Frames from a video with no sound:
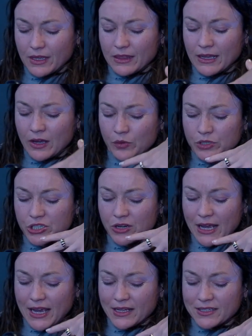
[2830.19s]
Now I want you
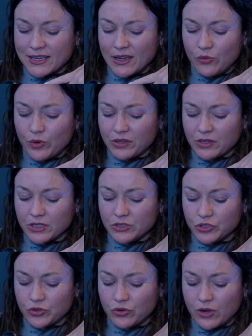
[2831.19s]
to exhale with
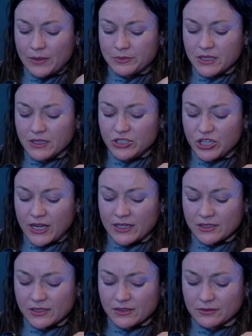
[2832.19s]
control, empty the
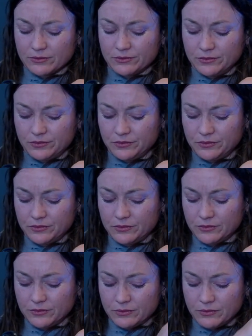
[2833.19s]
chest,
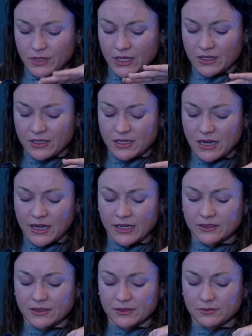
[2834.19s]
then the
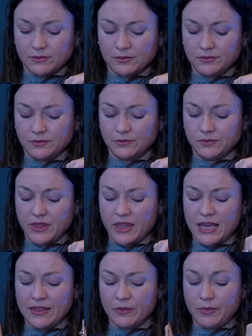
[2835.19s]
sides.
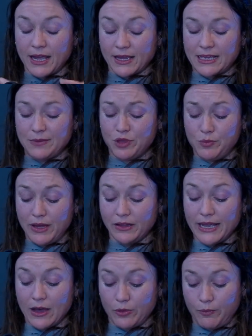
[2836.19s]
Then the back. Keep the
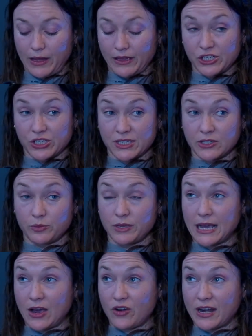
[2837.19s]
belly out. The belly should still be
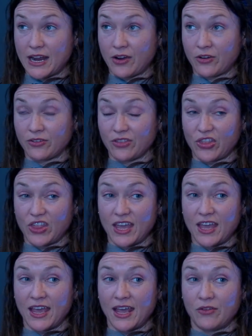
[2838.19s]
out now.
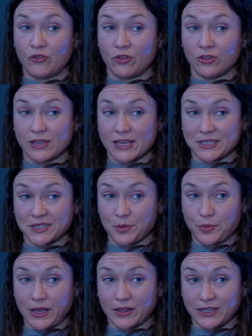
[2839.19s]
Then release the
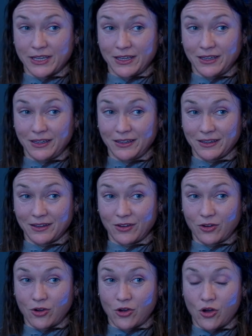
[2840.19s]
belly.
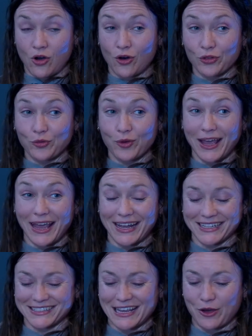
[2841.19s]
All the way.
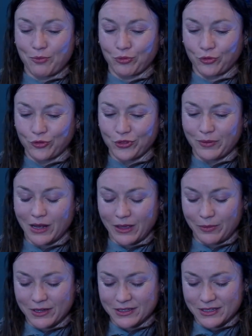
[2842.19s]
Exhale. Pull the belly
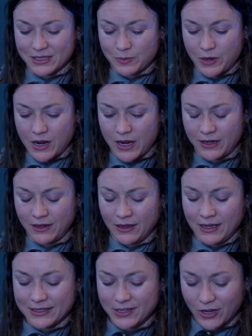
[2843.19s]
button to the spine.
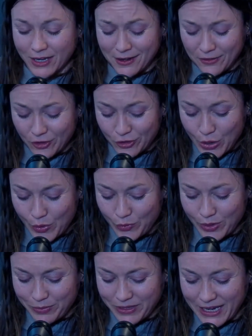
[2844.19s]
Tuck in on the lower
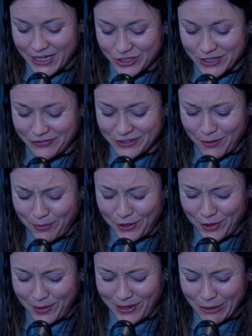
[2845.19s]
rib cage. Lift up on
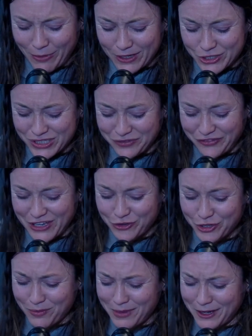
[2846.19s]
the belly button. Just feel
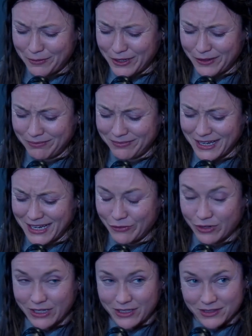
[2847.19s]
your minimum and
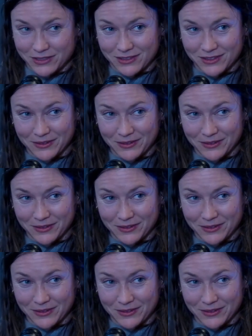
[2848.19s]
release.